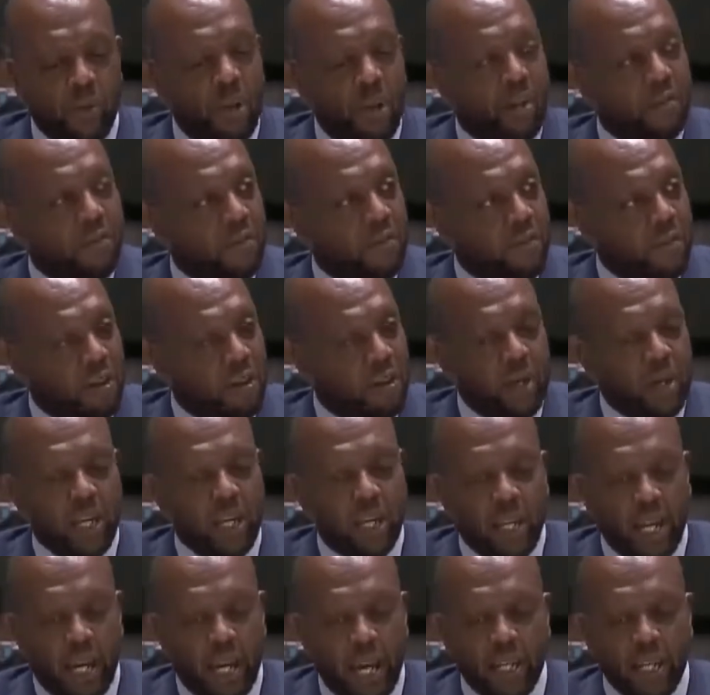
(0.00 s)
by
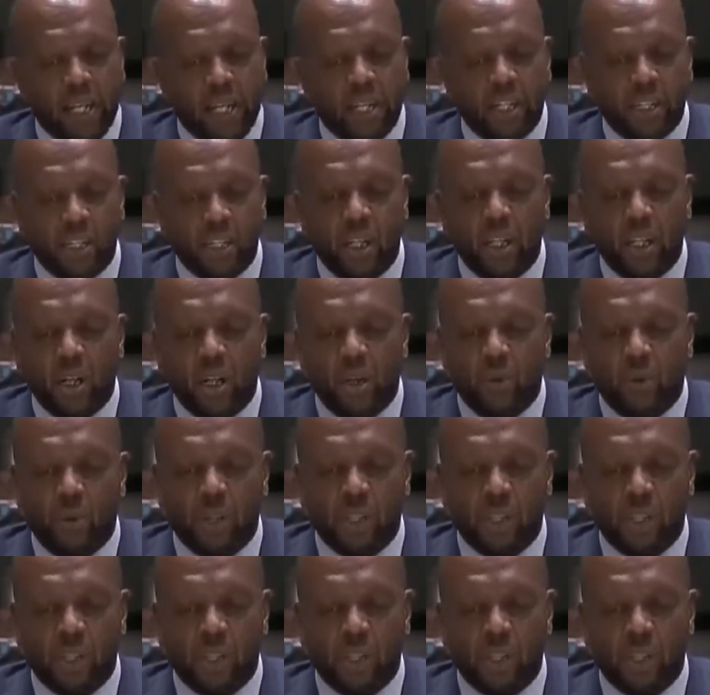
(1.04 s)
reaffirming Kenya's